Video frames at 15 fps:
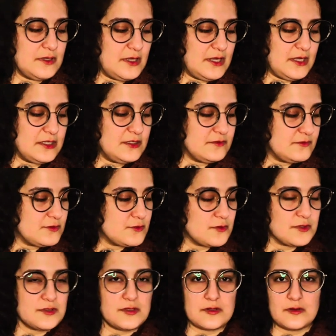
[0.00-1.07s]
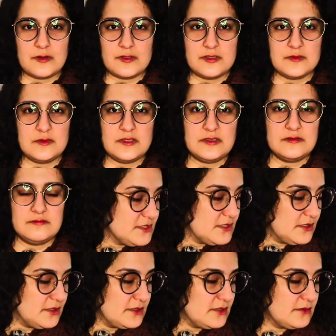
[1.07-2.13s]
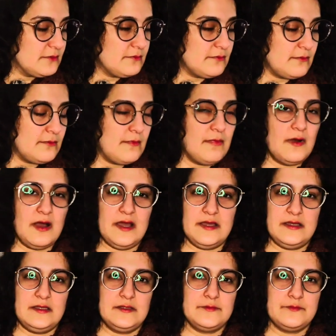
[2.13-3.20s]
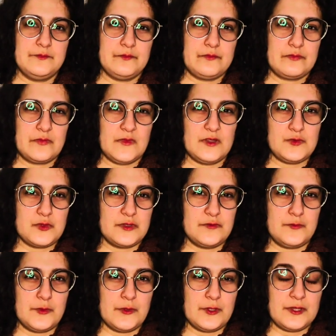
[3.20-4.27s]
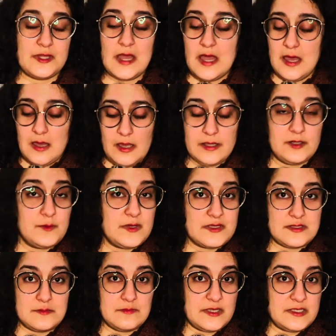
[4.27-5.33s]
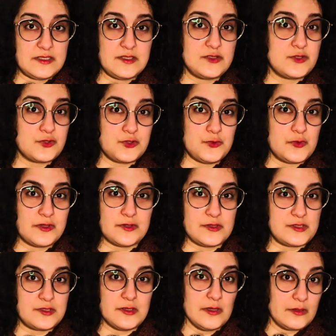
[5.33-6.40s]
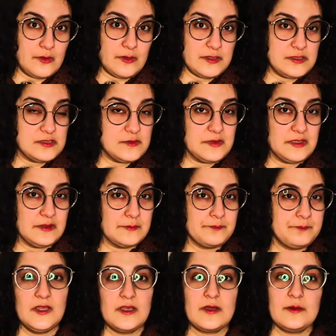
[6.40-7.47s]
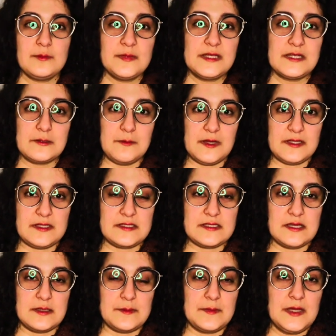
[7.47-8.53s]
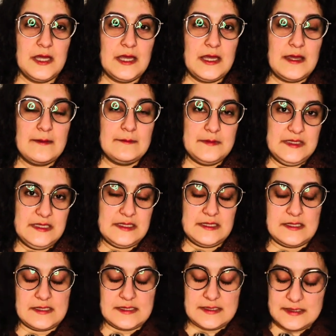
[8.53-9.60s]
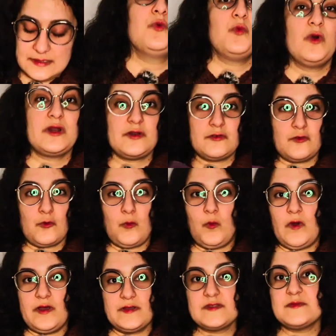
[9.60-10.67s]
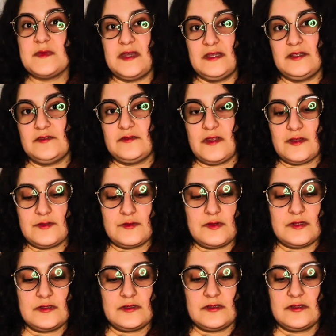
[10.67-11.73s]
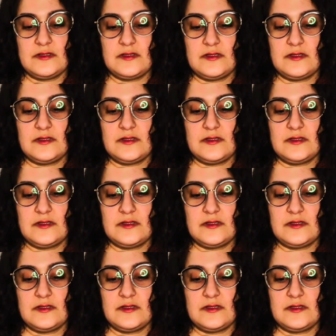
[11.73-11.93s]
any of the sweaters are going to be done by the 24th. I know my sister's sweater is not going to be completed by the time, because whatever was made of that sweater